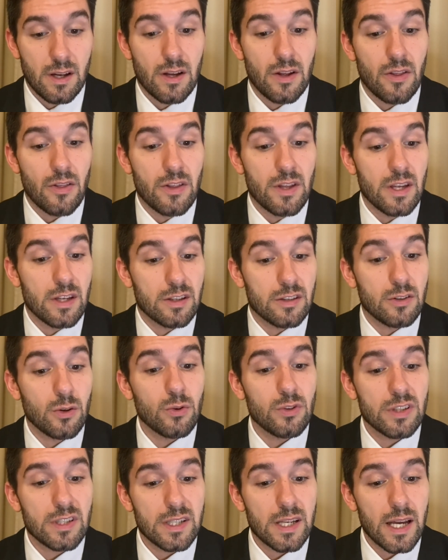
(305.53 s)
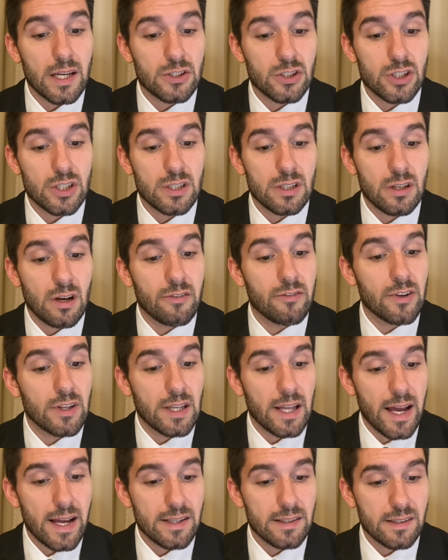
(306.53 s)
The association of a
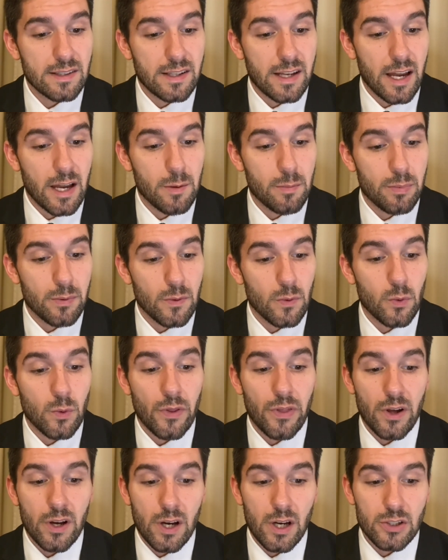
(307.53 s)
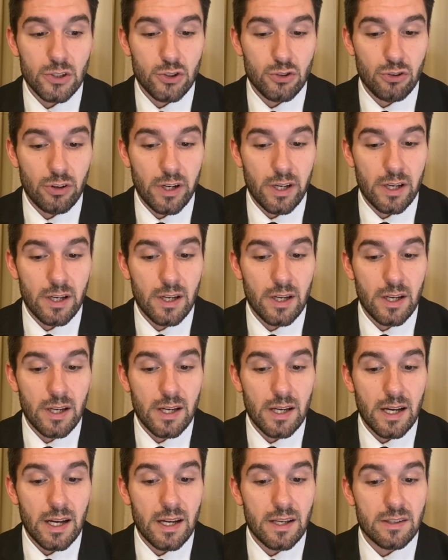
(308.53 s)
landscape with a country
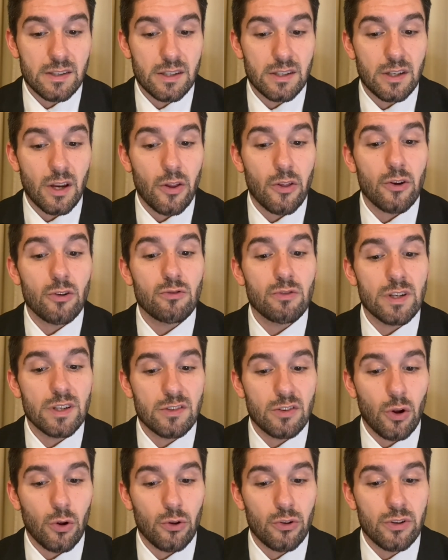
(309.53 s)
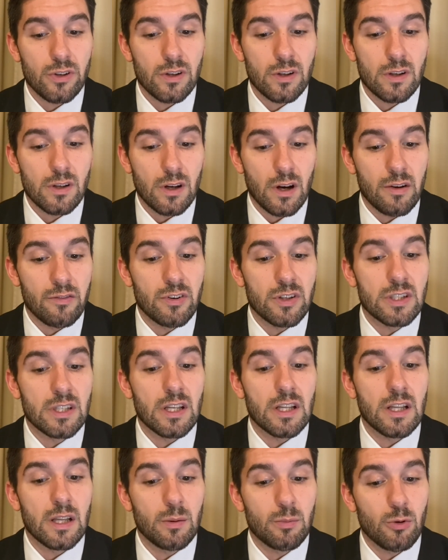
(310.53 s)
is another result of a
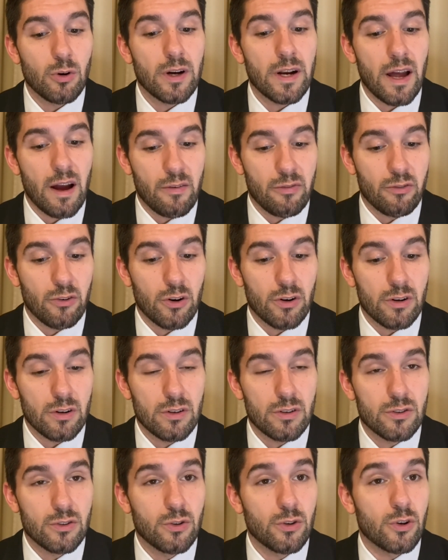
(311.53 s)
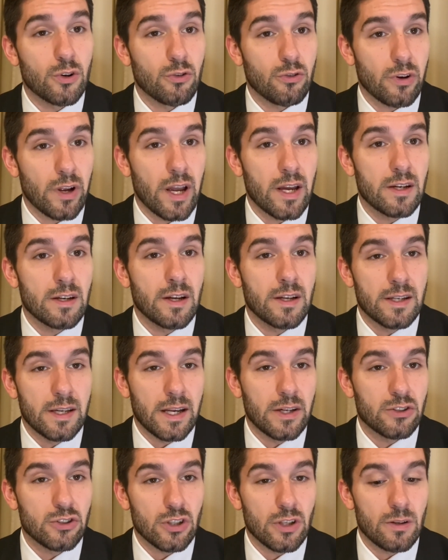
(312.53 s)
deliberate effort to create a
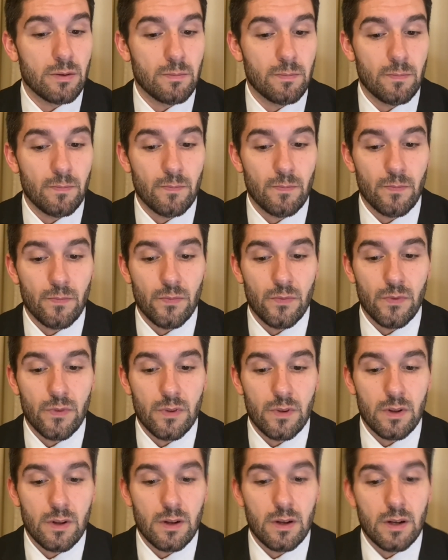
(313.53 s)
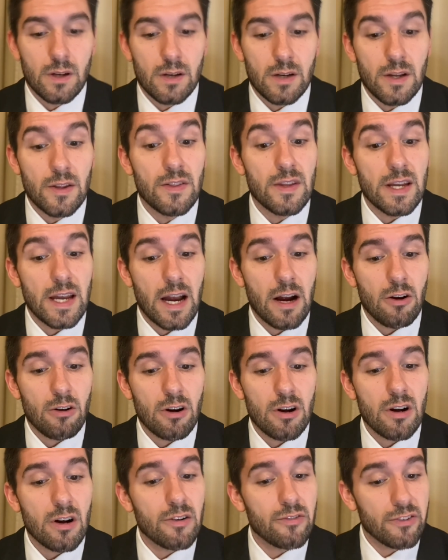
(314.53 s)
nation. In the era
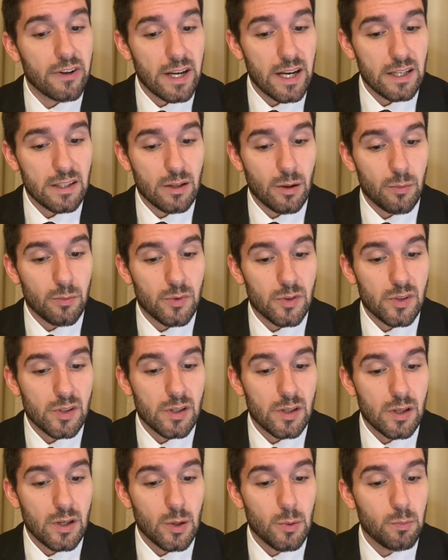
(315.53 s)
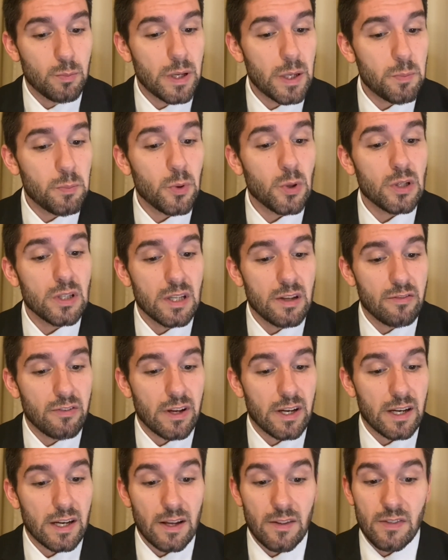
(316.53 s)
of kingdoms, people
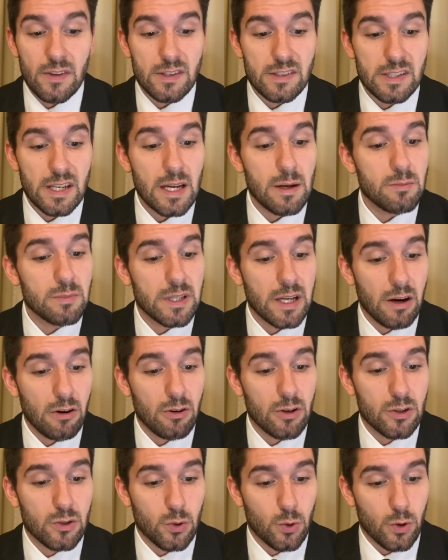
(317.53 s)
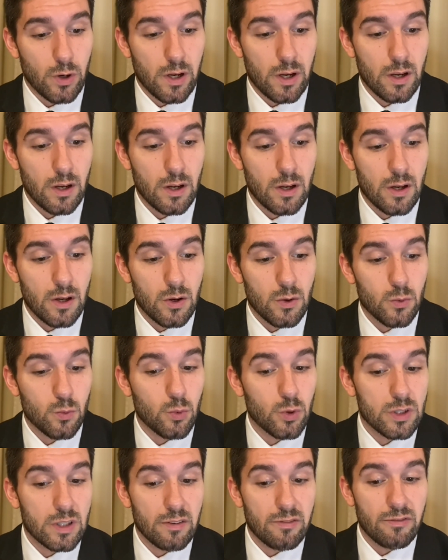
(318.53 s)
living in the same territory were
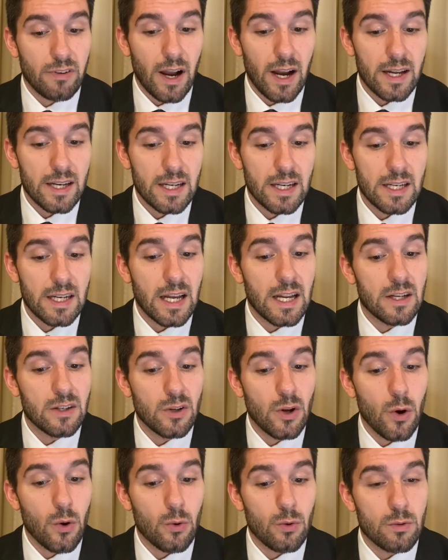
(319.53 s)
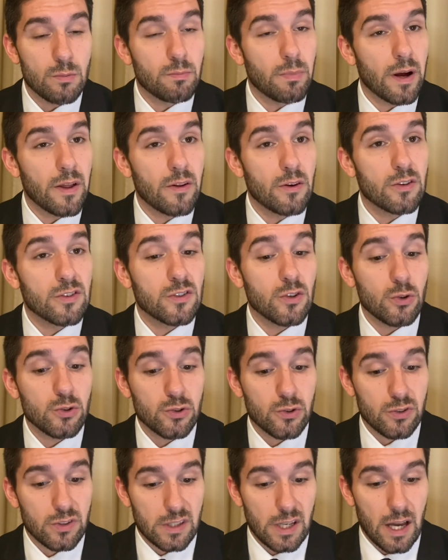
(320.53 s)
divided and known by their social
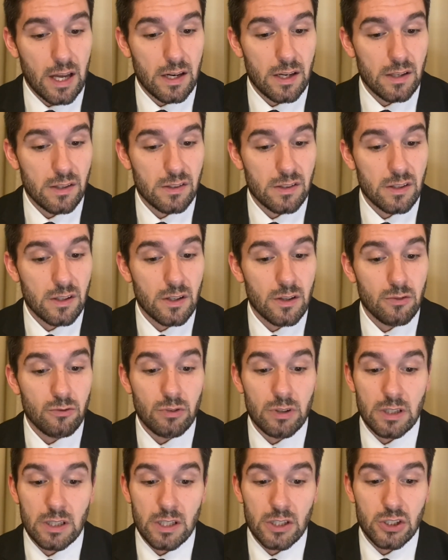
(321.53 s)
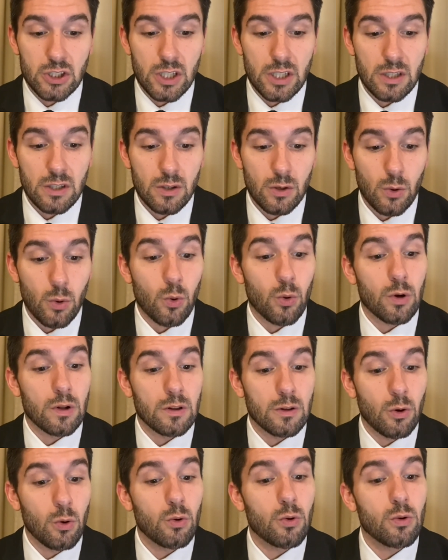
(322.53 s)
status, religion, or
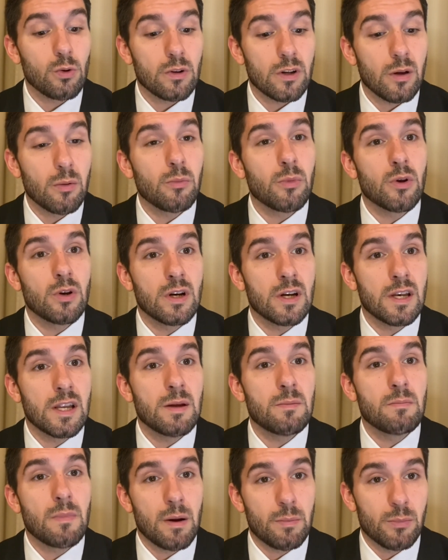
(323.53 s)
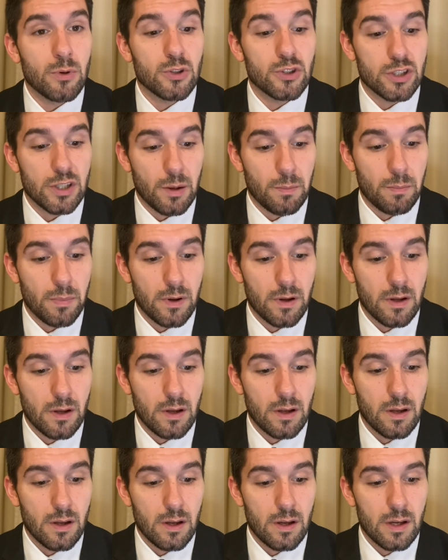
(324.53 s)
local community membership.
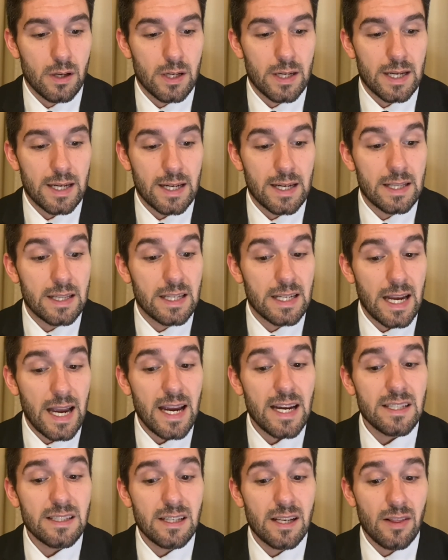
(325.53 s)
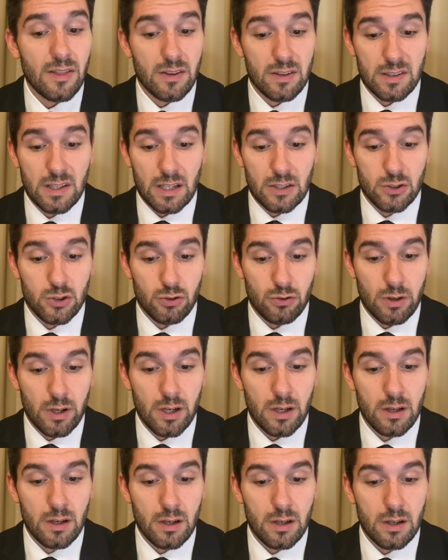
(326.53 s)
In the 18th century,
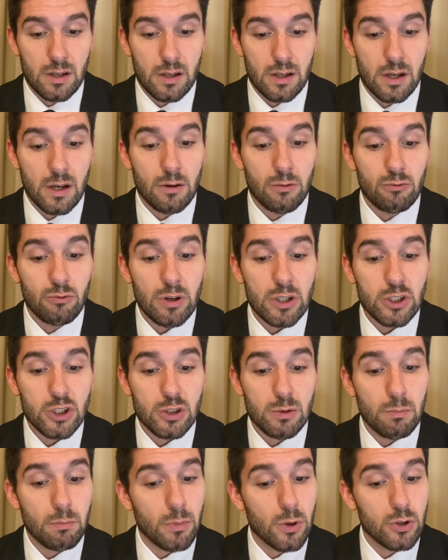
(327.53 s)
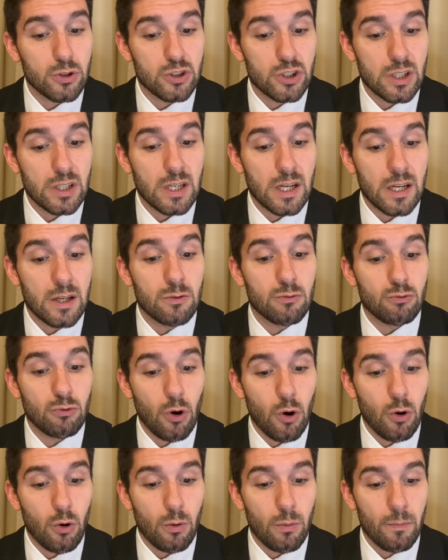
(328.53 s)
a rich merchant in
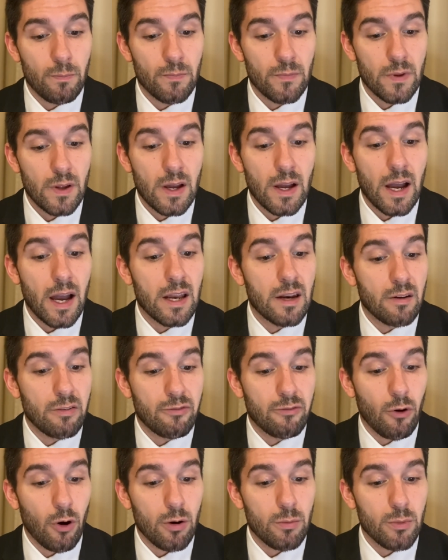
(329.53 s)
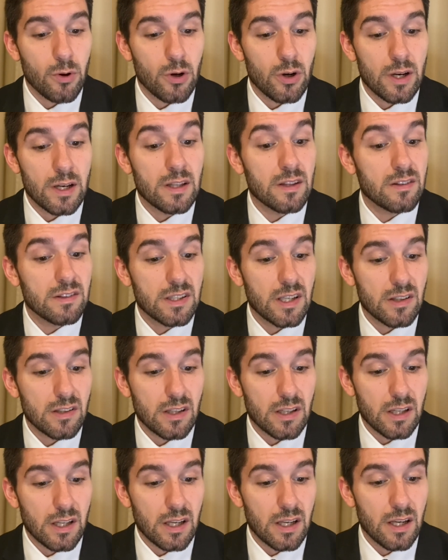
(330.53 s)
Rome and a farmer in
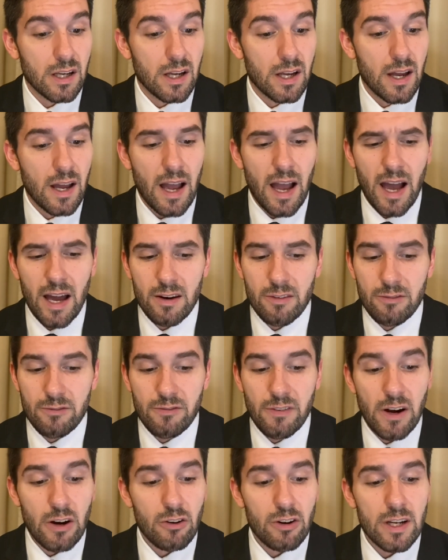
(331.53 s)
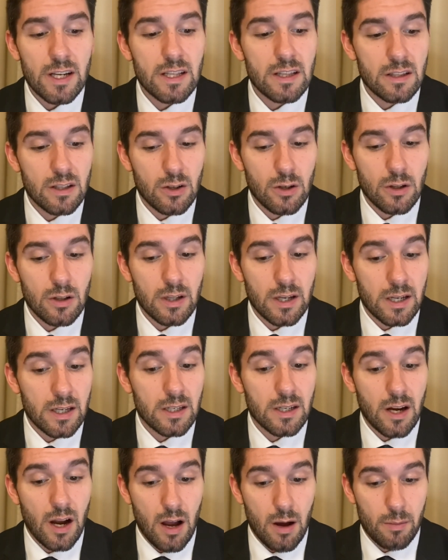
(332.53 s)
Sicily had very little in
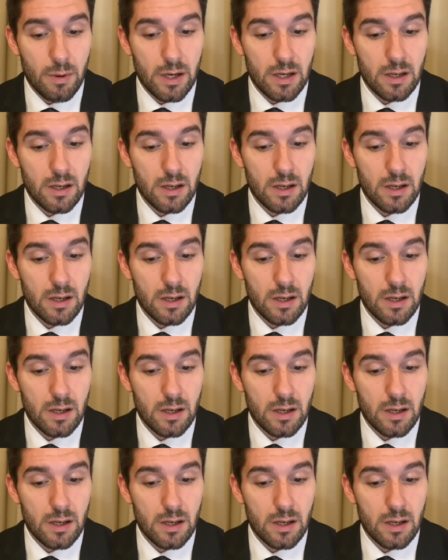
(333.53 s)
common